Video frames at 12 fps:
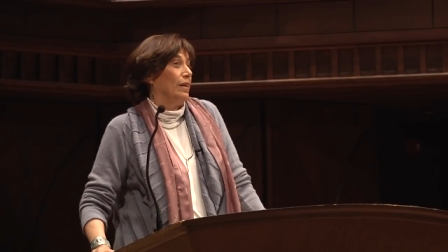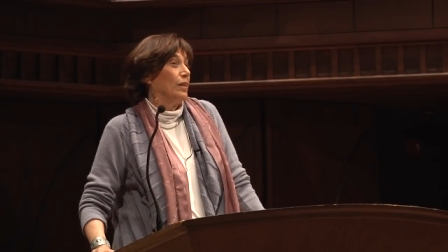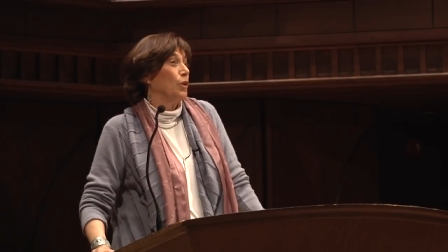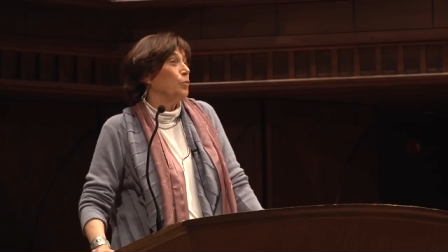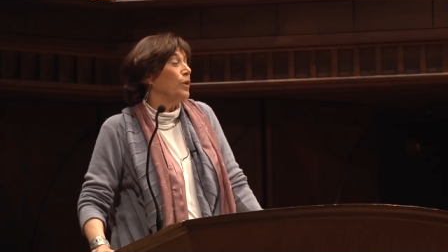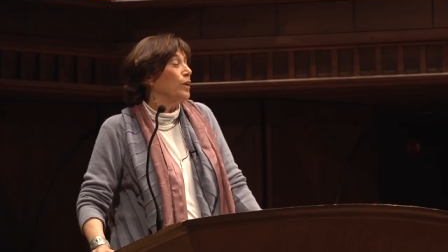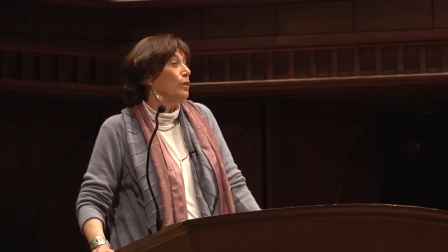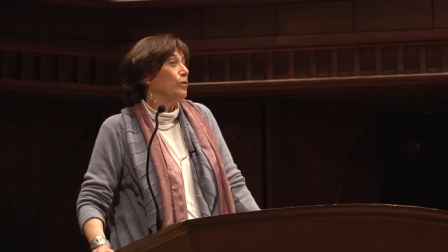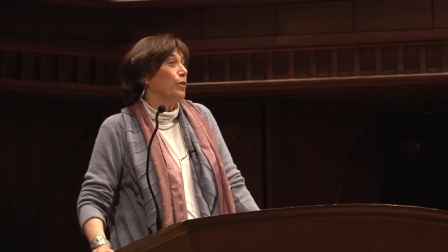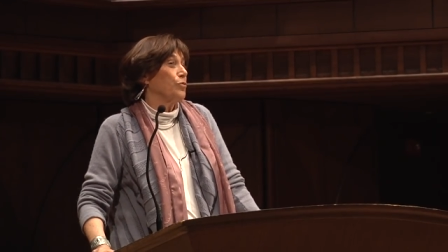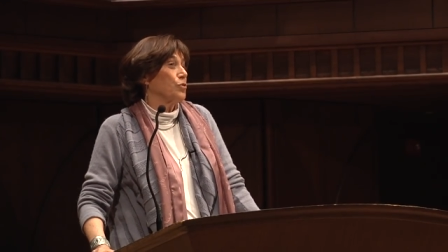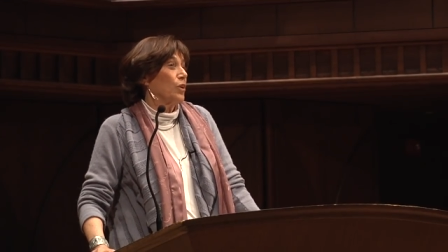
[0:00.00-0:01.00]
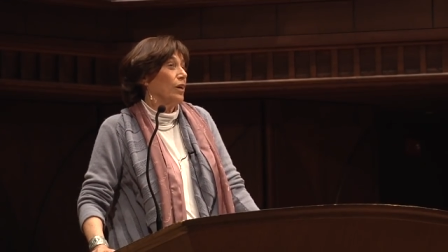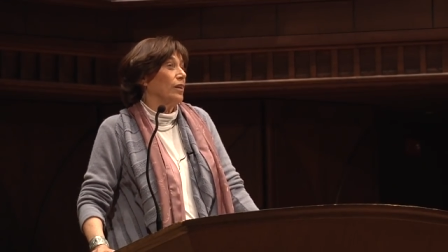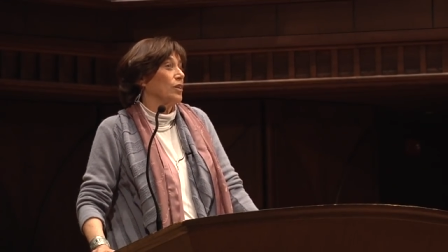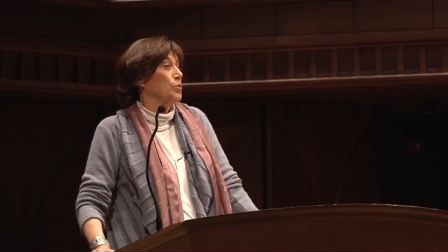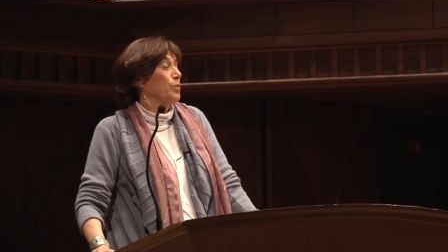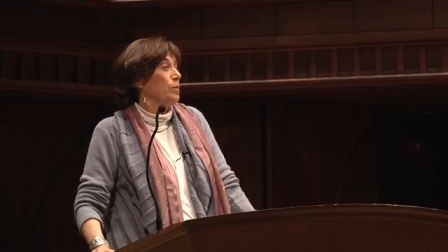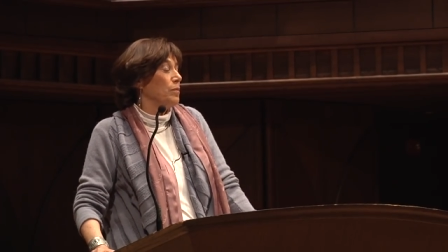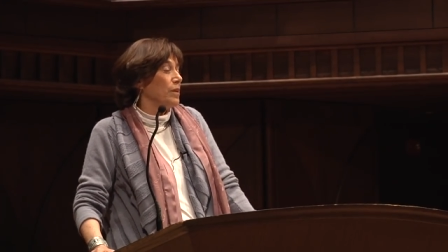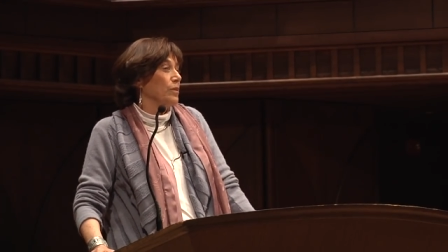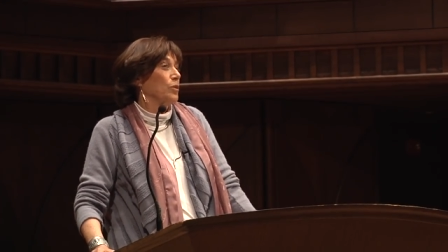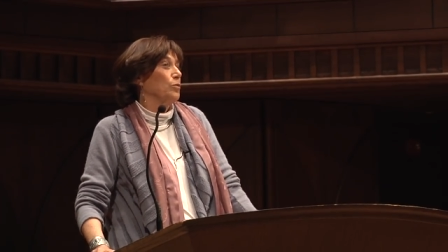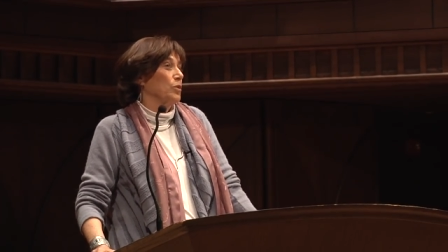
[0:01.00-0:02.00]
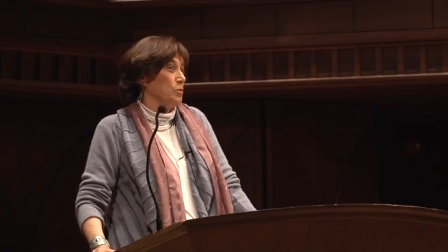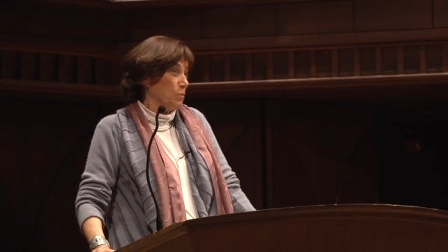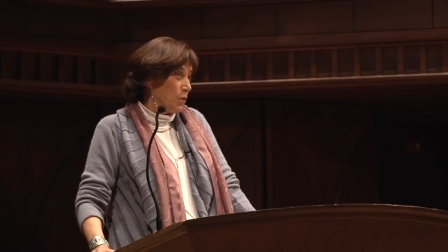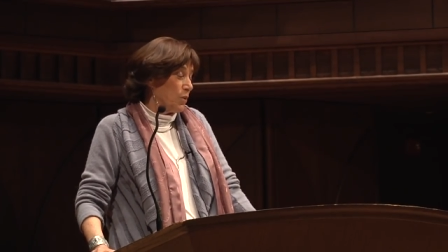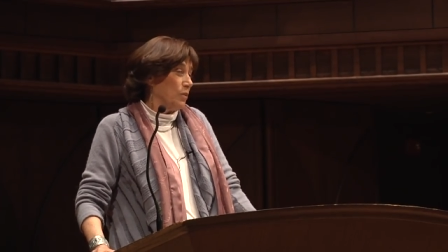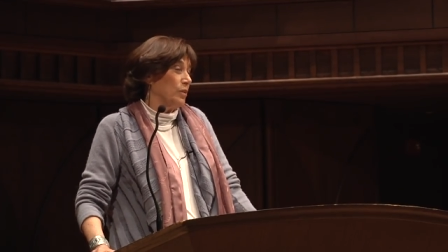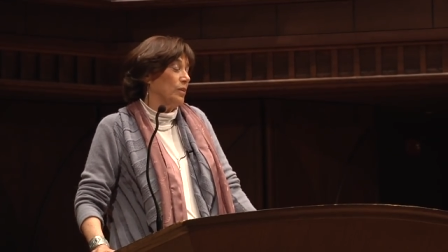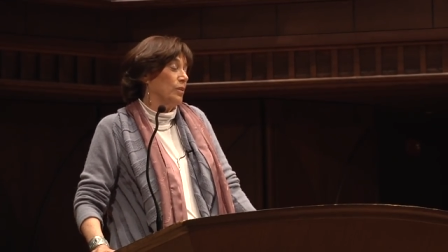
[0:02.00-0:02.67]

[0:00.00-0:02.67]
the widow of China's premier who was murdered